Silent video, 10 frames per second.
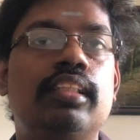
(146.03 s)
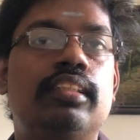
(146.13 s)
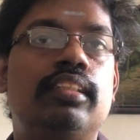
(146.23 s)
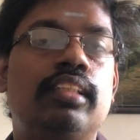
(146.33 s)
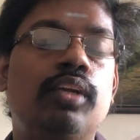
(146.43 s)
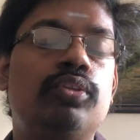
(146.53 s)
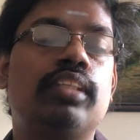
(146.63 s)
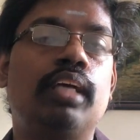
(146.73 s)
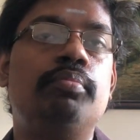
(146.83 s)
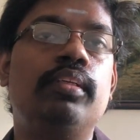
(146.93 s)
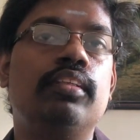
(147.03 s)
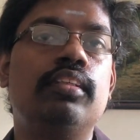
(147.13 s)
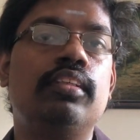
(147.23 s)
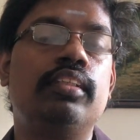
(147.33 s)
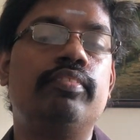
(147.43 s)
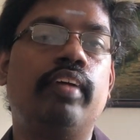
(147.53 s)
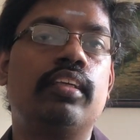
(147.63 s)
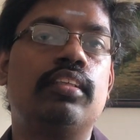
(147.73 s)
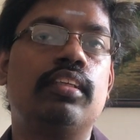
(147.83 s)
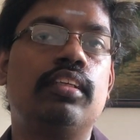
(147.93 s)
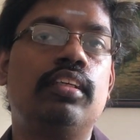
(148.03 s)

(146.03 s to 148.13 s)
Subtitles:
this psilocybin effect